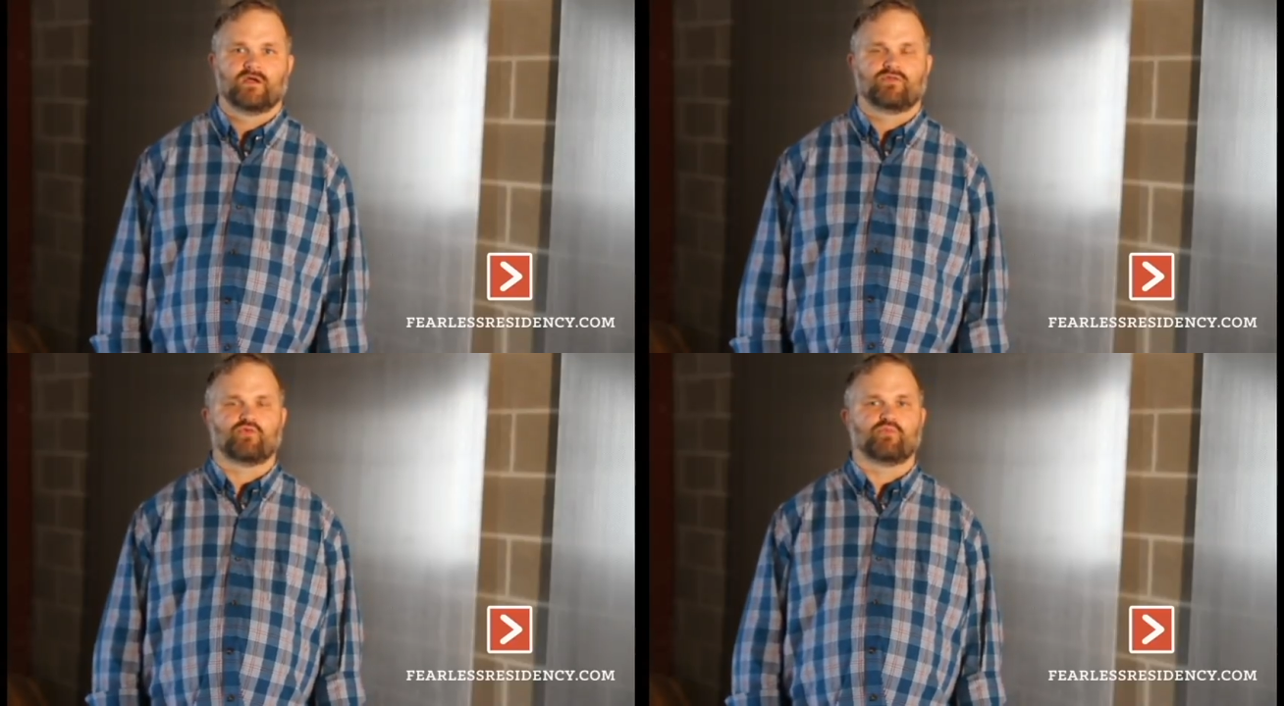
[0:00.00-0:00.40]

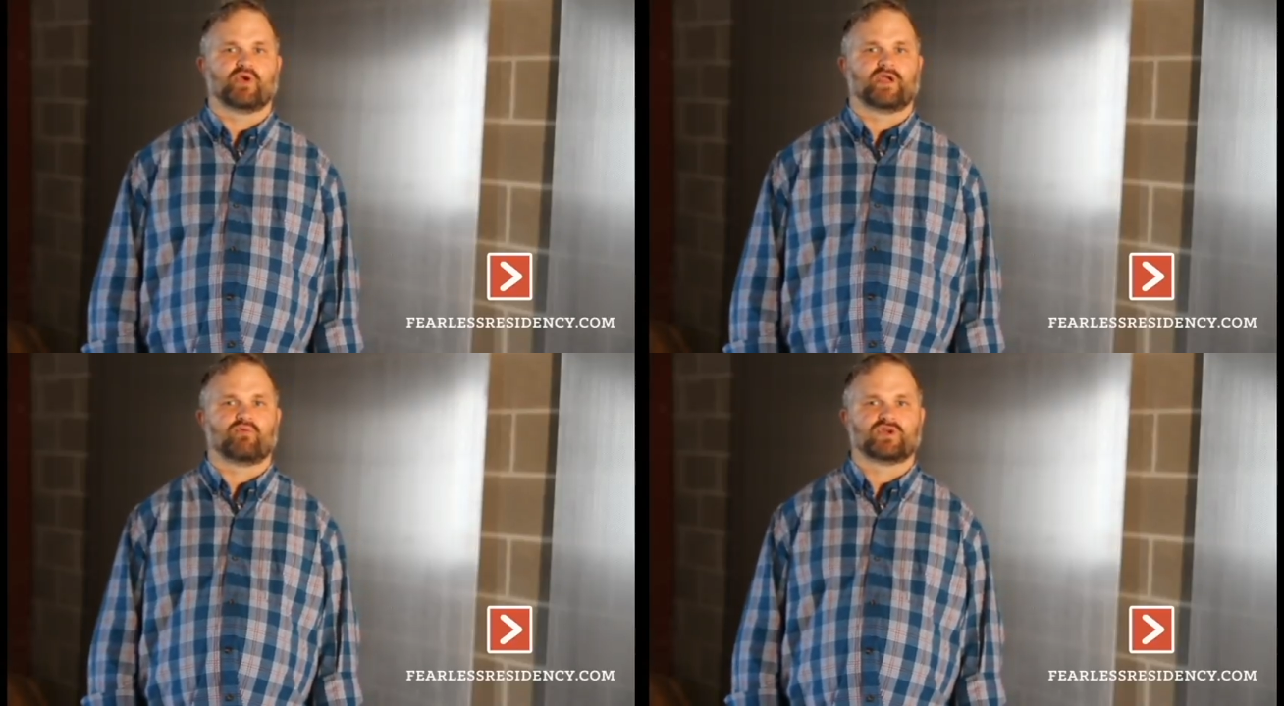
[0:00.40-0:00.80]
through
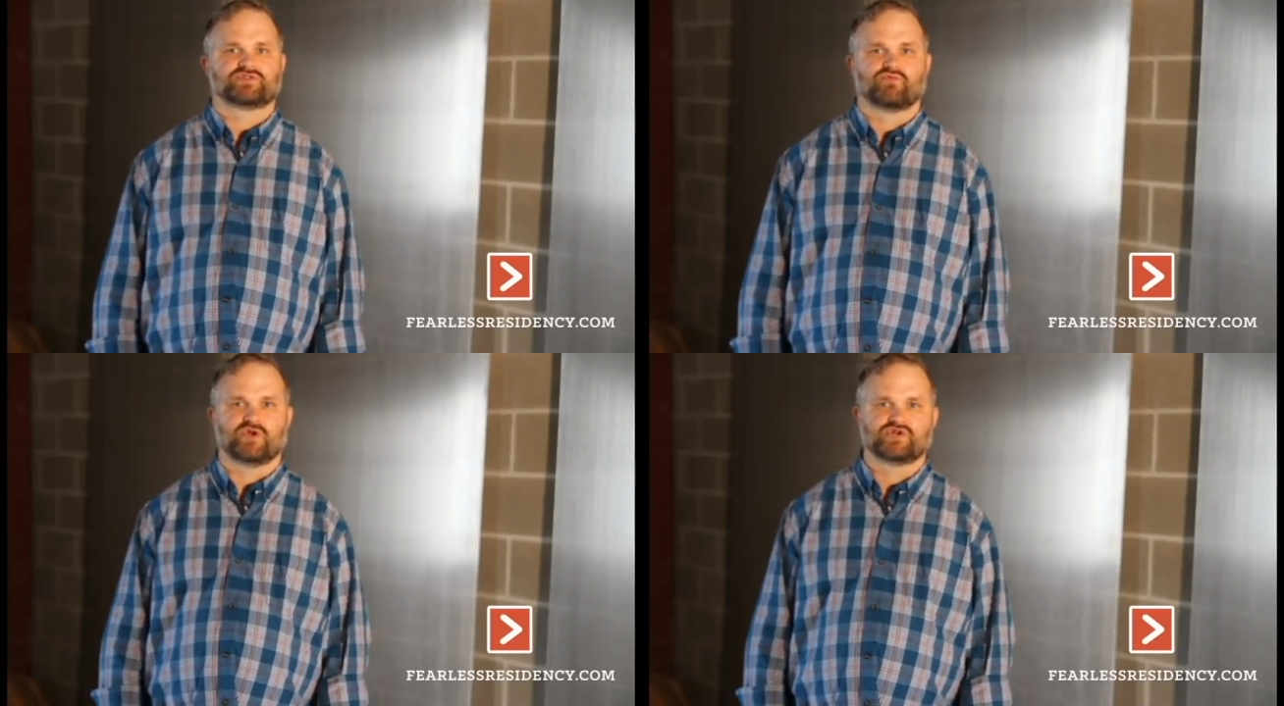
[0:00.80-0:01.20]
bringing
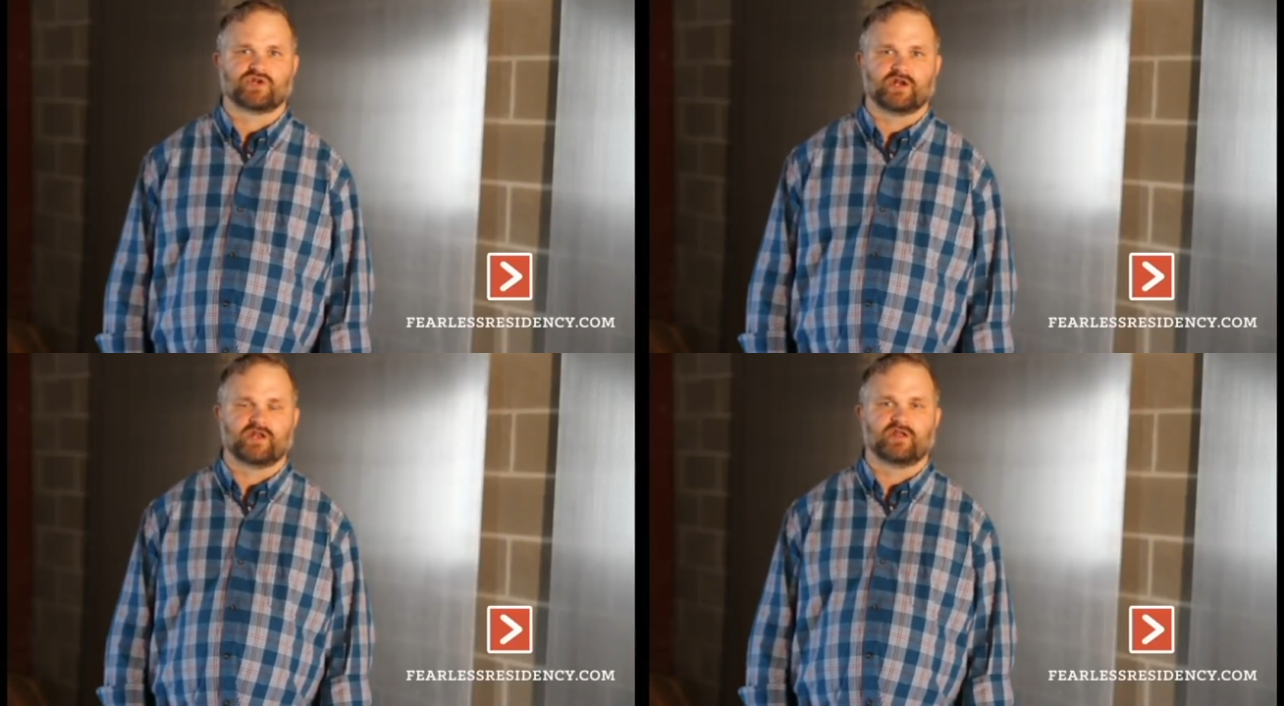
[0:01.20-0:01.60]

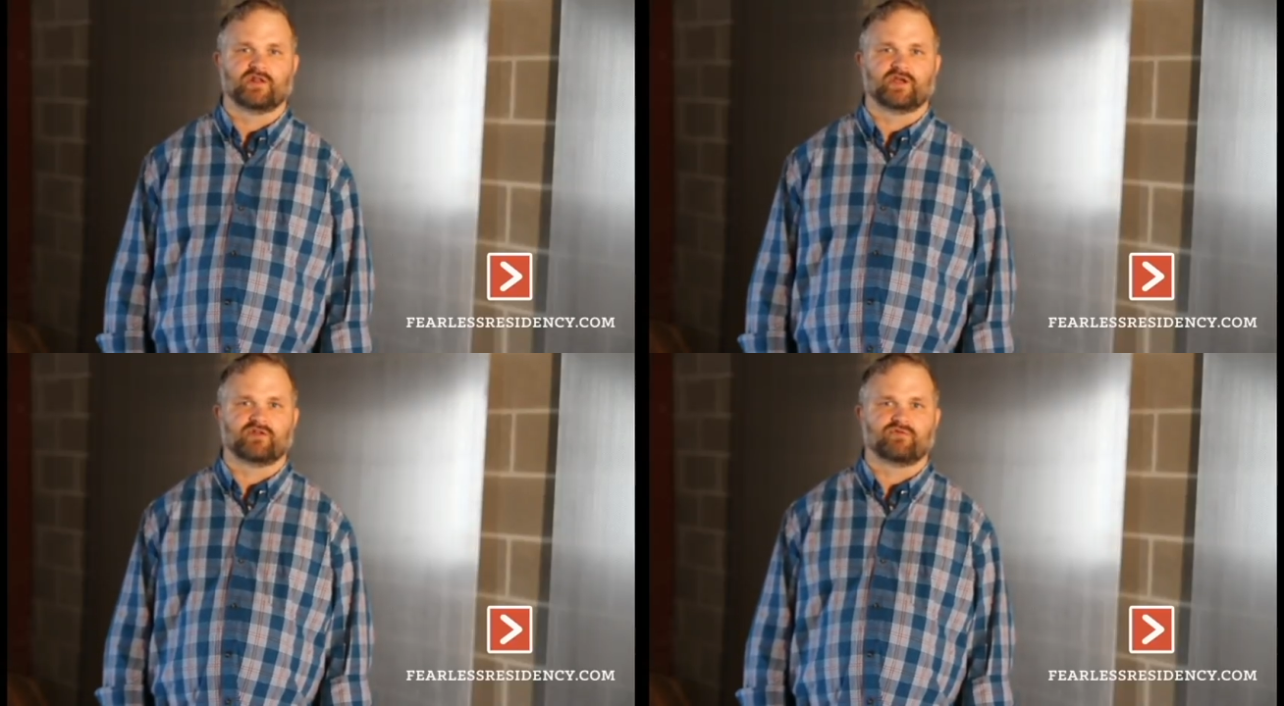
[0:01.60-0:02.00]
restoration and
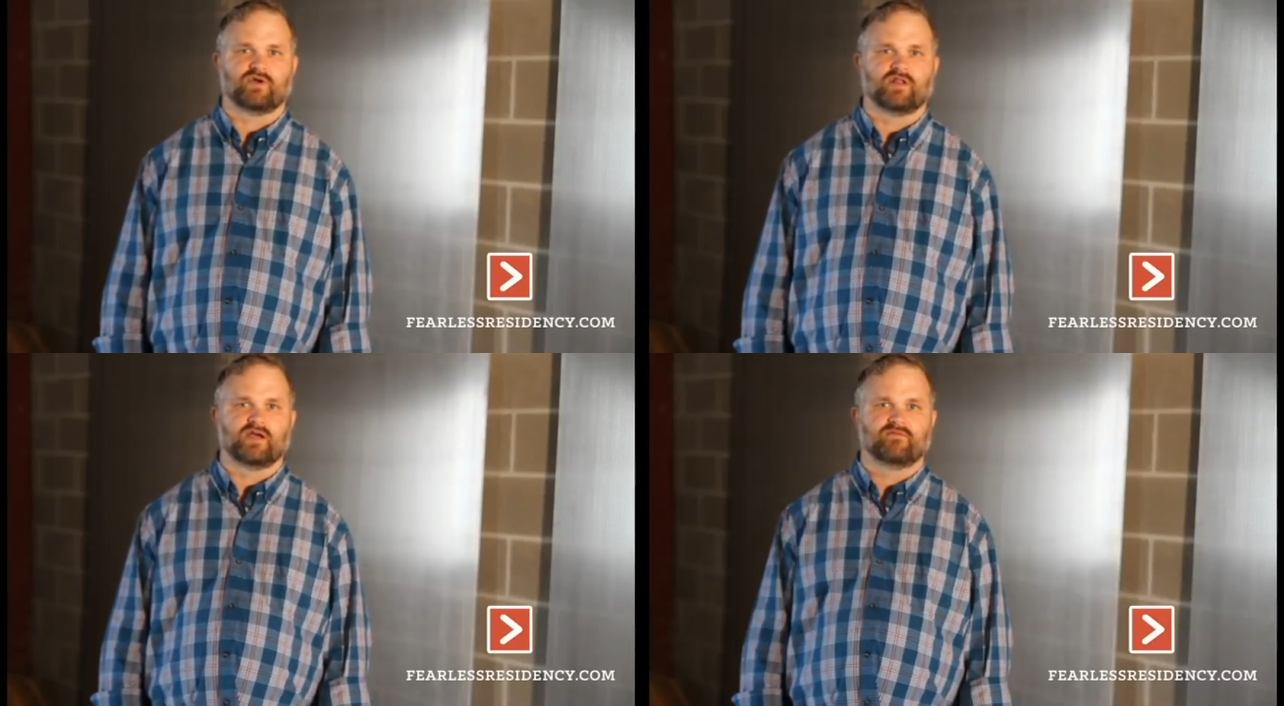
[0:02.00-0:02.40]
healing into
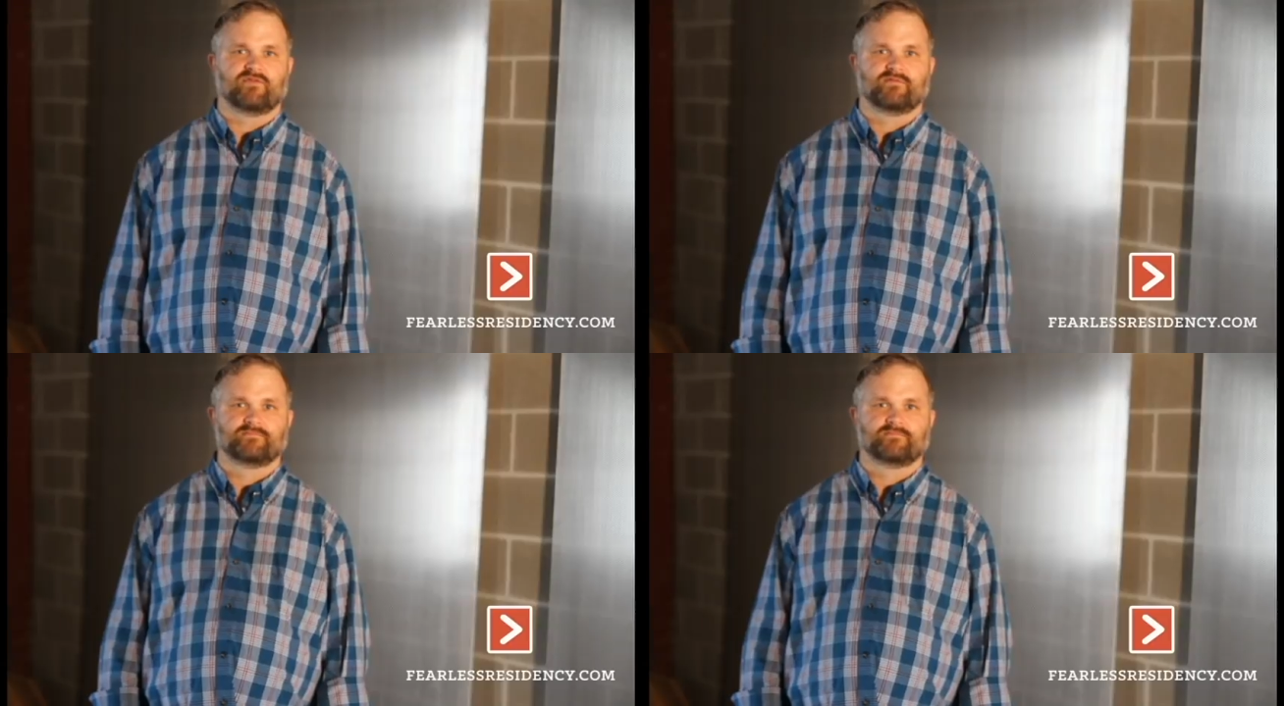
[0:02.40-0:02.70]
our lives.